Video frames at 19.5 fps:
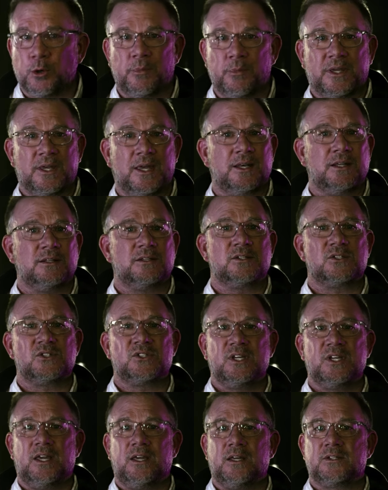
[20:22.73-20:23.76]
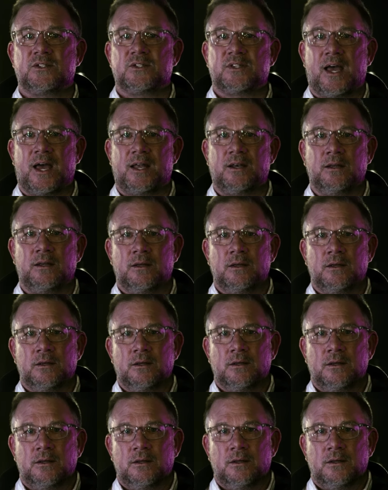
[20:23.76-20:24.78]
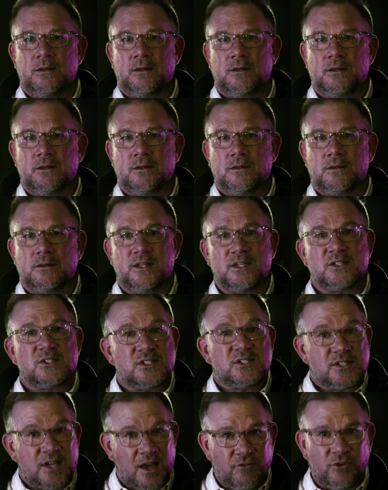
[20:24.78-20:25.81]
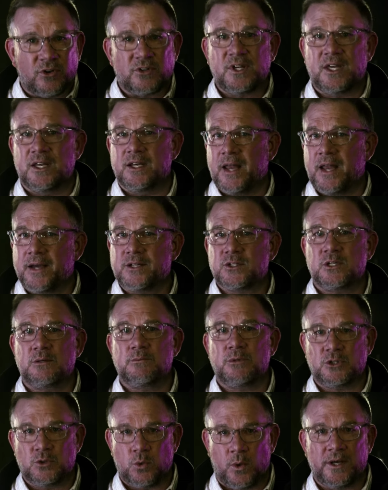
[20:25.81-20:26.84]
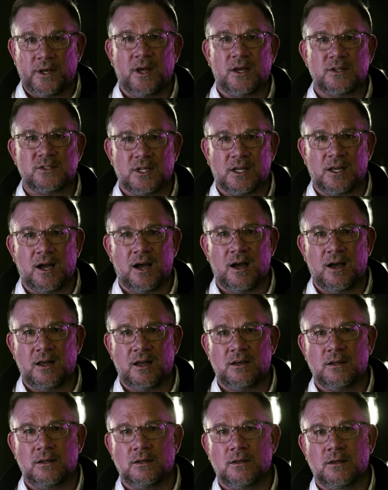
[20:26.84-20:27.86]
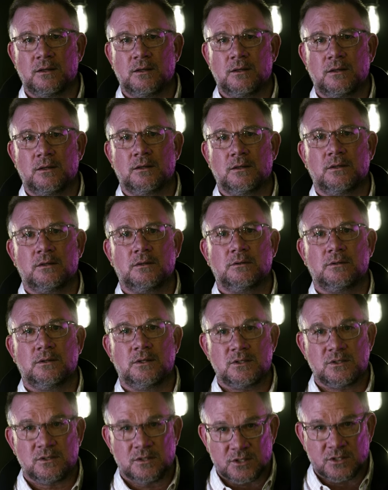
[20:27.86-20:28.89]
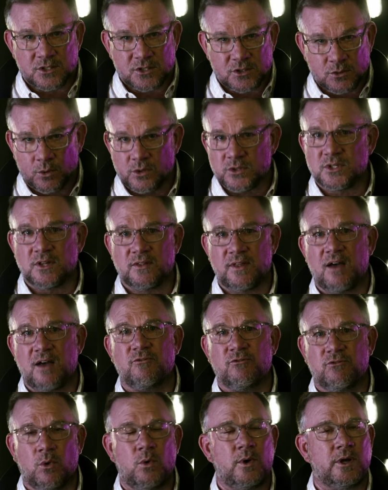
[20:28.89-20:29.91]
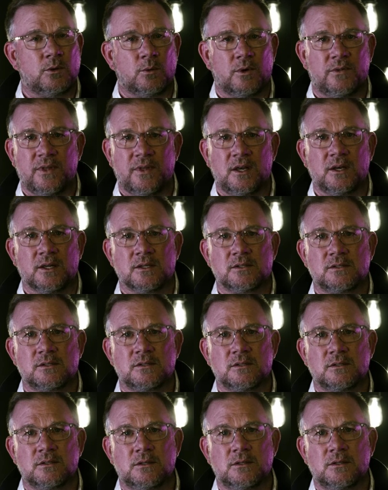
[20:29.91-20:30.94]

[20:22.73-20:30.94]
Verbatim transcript: you're beginning to see it's that this severed connection between us and God is the source of that void within us.